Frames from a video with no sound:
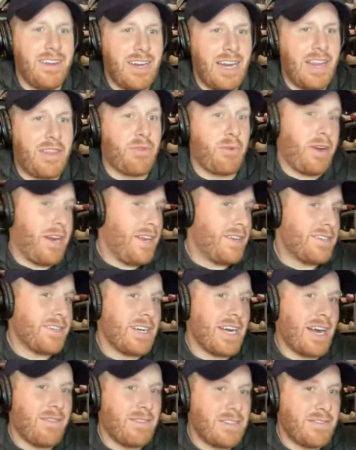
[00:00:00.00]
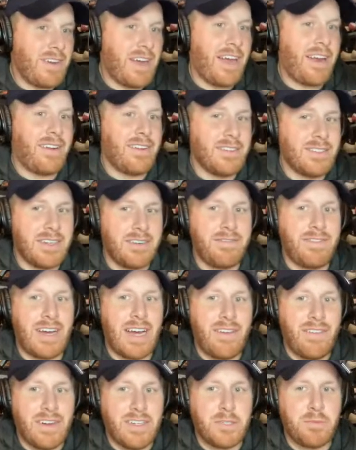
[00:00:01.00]
And 3 Eastern Conference Finals in a
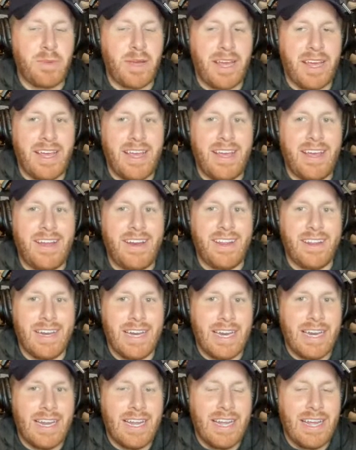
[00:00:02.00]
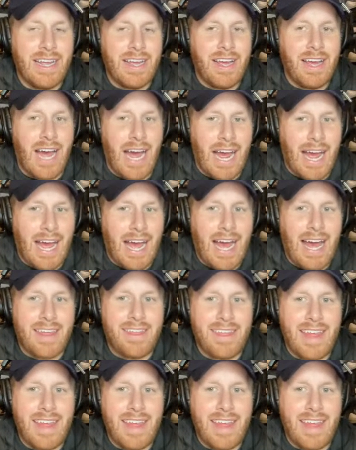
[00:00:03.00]
5-year span, and I